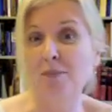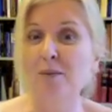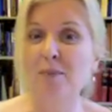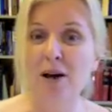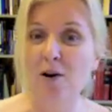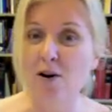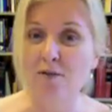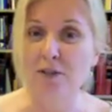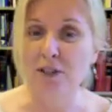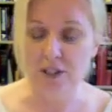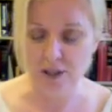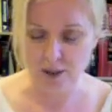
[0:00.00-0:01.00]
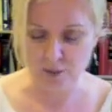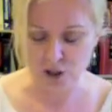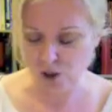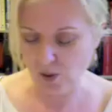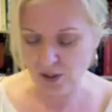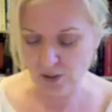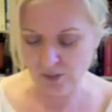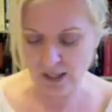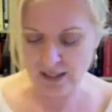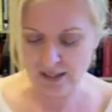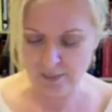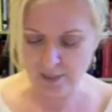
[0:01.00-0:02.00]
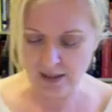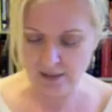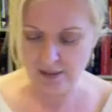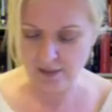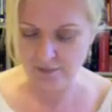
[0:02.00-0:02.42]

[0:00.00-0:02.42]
in my office and I'm showing you things about